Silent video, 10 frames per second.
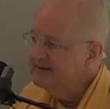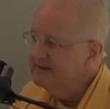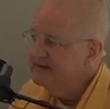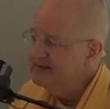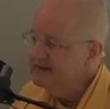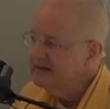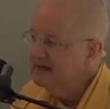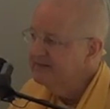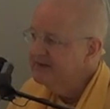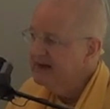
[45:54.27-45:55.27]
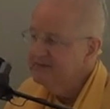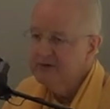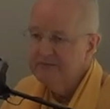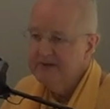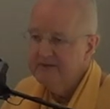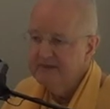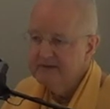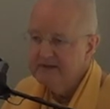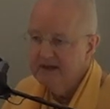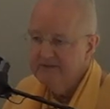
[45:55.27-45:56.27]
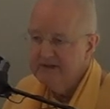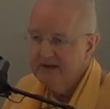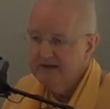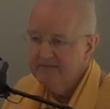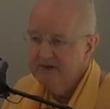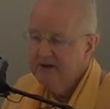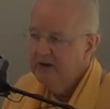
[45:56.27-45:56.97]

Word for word: in this lifetime or previous lifetime